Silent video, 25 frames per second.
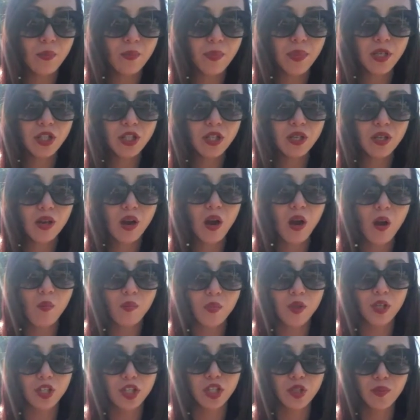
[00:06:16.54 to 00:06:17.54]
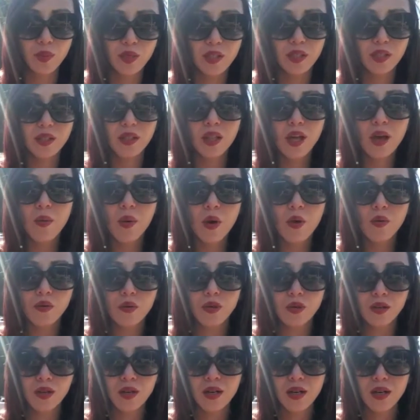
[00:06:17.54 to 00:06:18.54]
mission accomplished, but the club
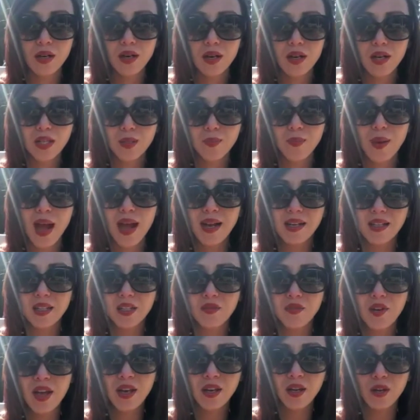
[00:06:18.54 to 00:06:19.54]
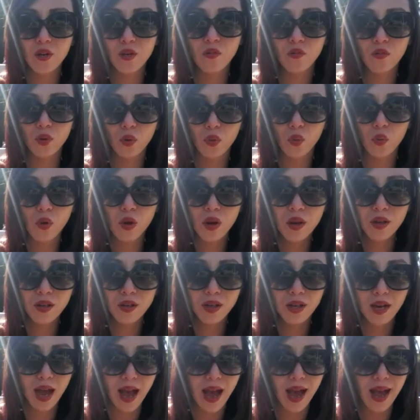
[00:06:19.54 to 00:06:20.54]
owner has packed his venue for
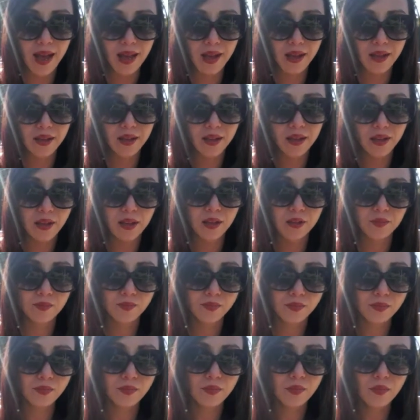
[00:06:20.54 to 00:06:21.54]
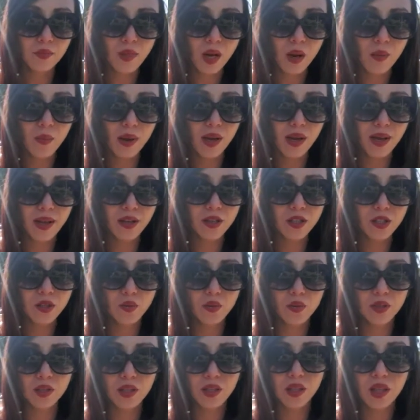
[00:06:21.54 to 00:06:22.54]
one night. But here's
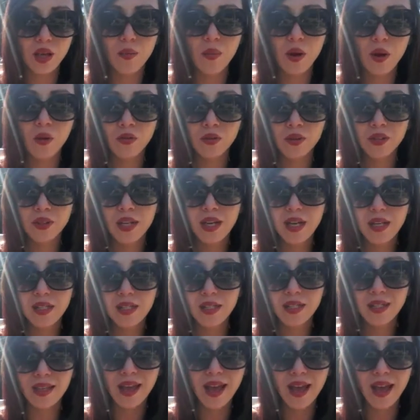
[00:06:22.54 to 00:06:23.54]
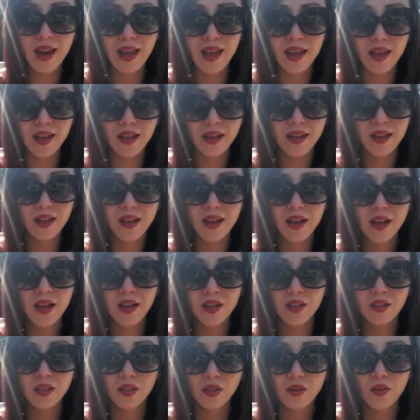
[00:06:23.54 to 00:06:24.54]
where the club owner doesn't get it.
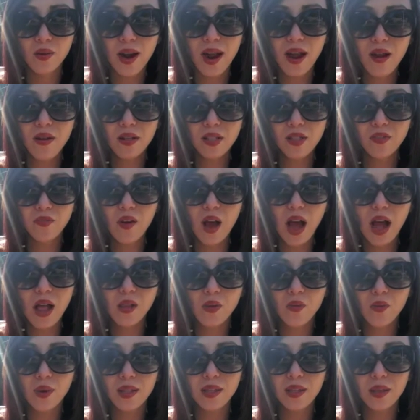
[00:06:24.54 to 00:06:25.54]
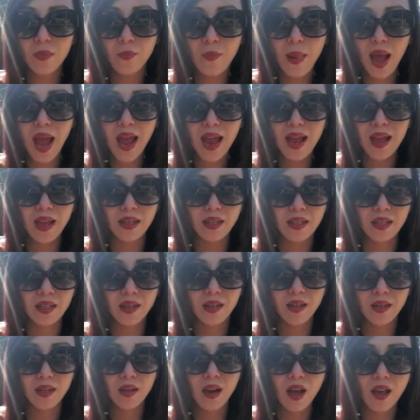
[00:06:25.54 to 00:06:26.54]
The crowd is following the band,
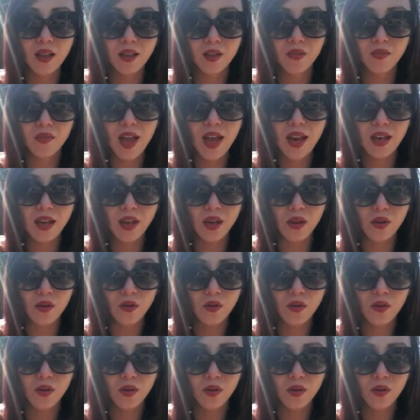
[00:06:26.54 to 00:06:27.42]
not the venue.